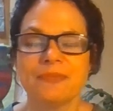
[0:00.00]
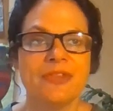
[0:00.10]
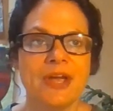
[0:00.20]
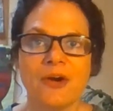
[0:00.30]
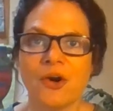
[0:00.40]

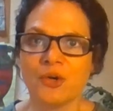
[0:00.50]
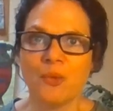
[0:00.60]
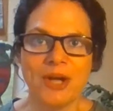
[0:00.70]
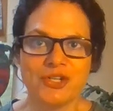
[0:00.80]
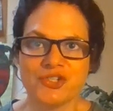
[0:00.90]
there are
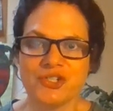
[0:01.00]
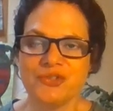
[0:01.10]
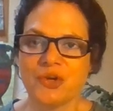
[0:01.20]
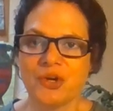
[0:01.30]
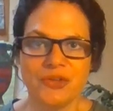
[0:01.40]

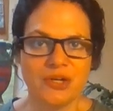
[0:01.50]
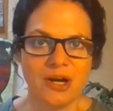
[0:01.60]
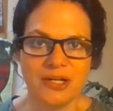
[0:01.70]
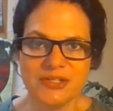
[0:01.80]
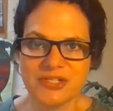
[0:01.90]
questions on the
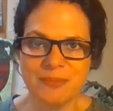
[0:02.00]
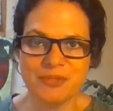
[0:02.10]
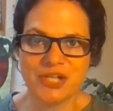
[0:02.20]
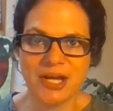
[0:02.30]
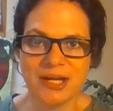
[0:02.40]

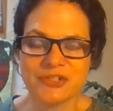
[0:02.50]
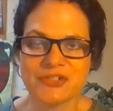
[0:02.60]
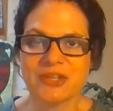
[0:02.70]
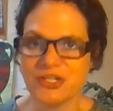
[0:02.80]
concept checks